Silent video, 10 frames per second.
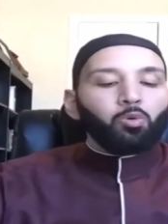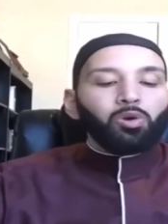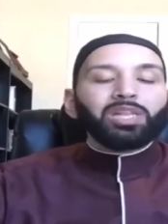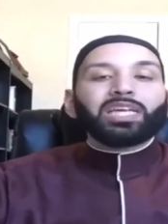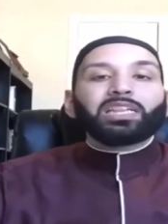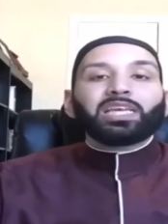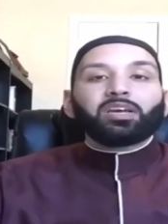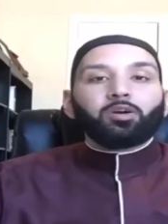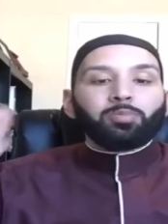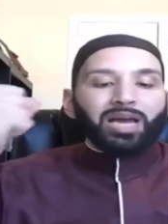
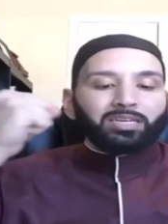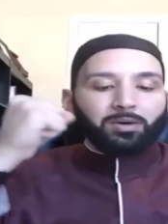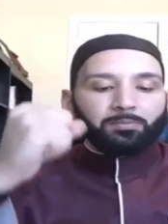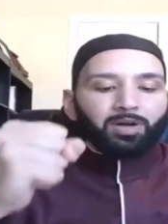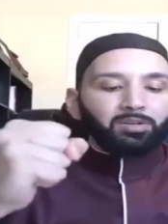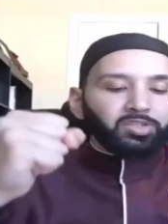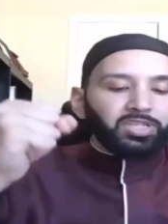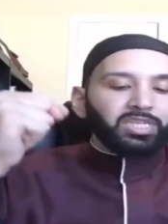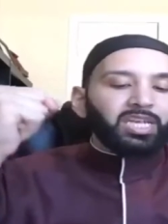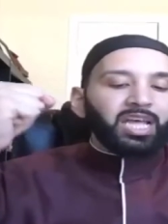willingly or by
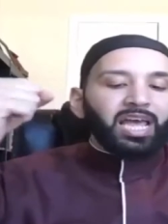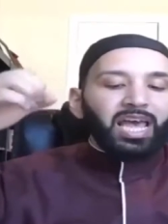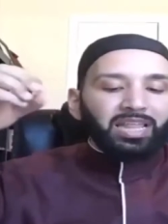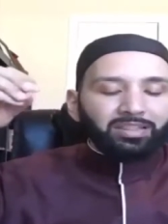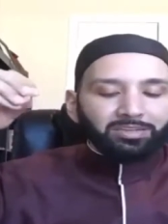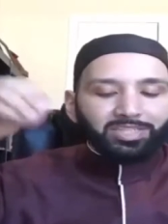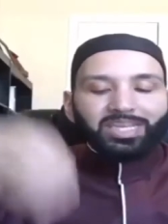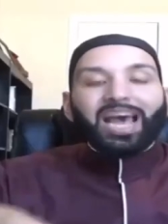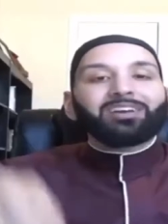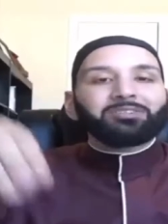compulsion, and their
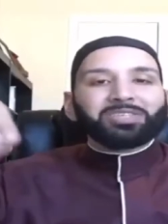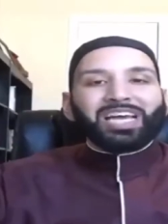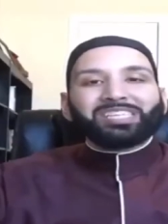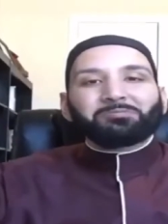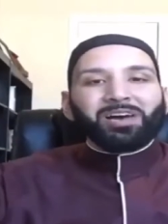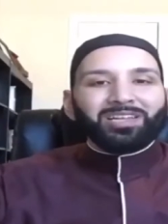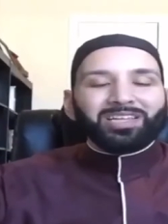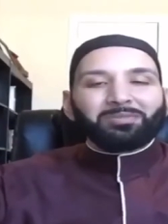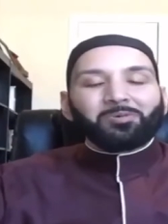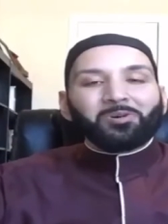shadows as well
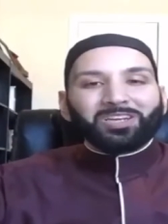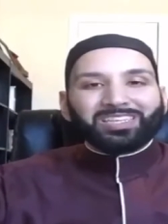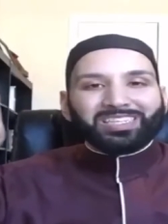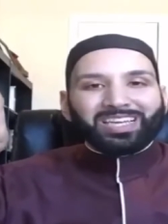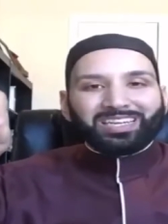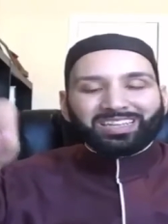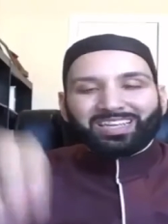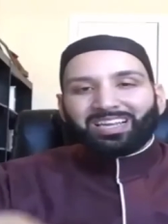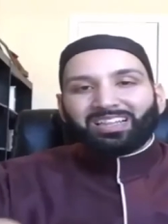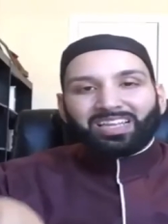in the mornings and in
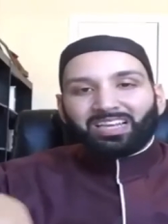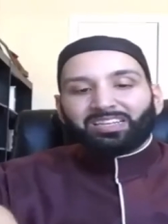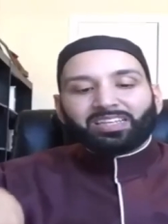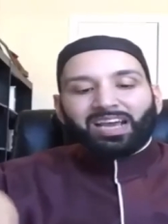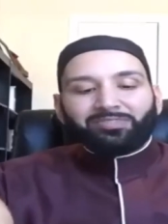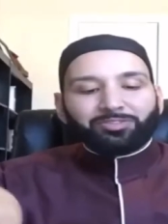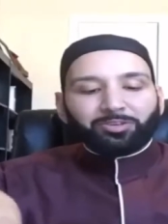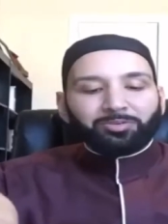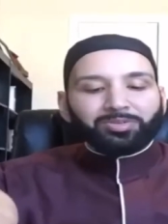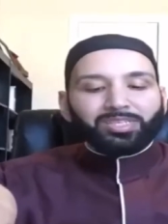the, and, and in the
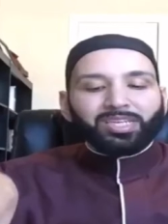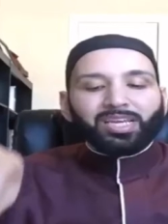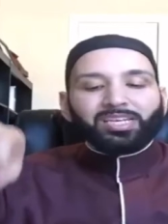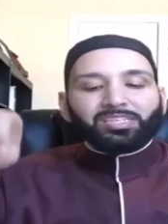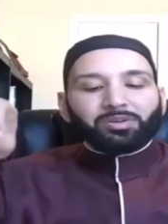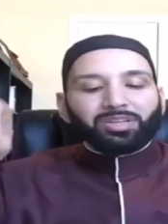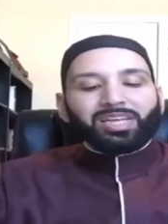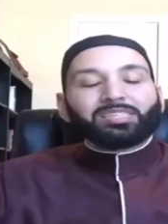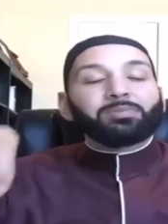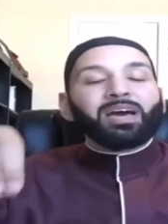afternoon. So
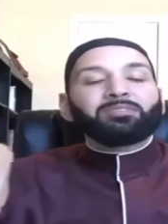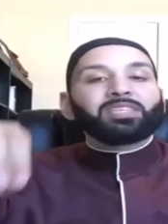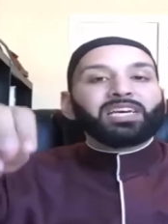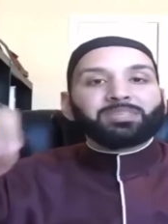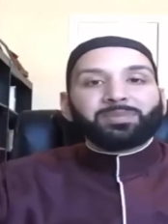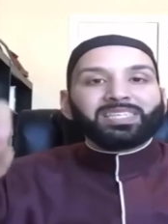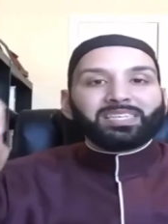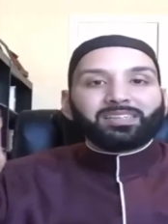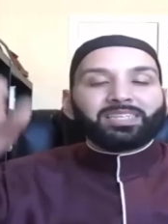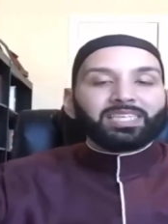Allah subhanahu wa ta'ala is
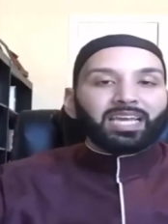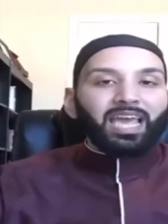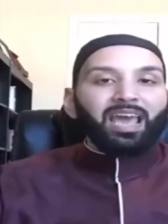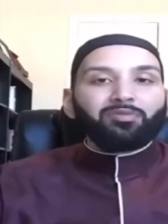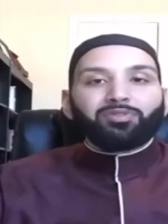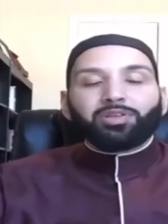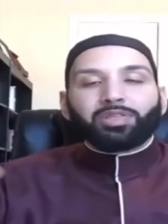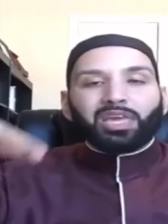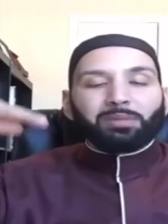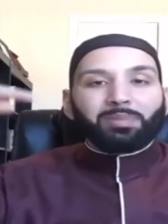basically saying
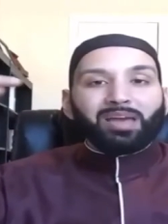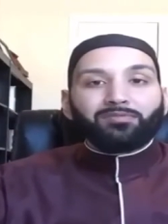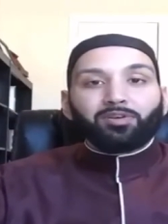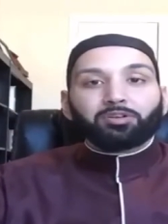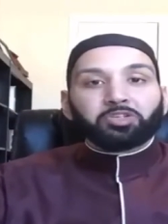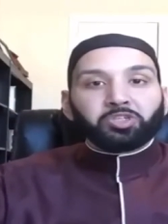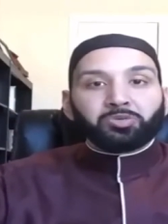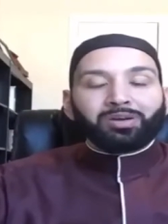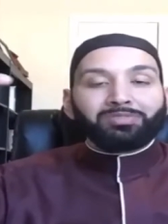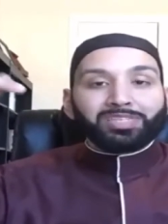everything by
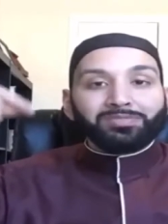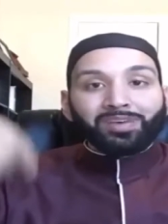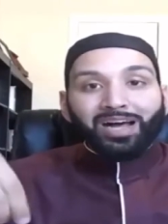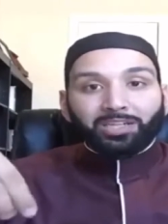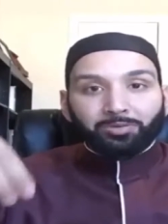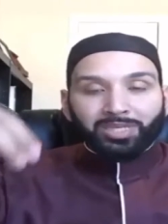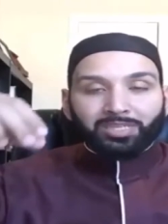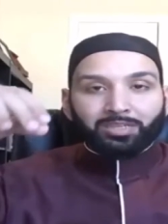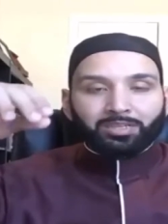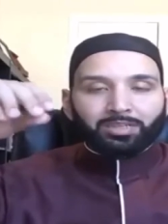virtue of its
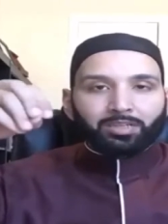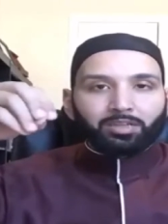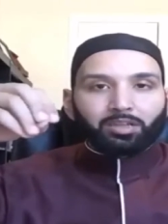following the, the,